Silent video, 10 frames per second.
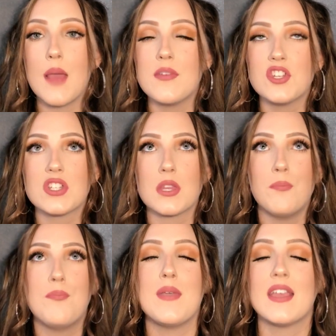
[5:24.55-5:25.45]
I mean, just the
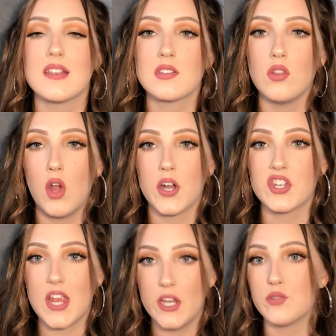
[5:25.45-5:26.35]
biggest
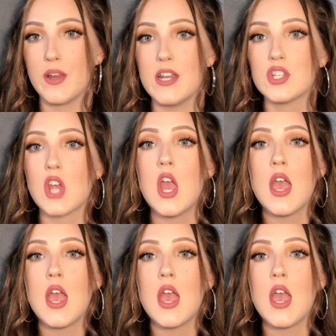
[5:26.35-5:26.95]
large age range.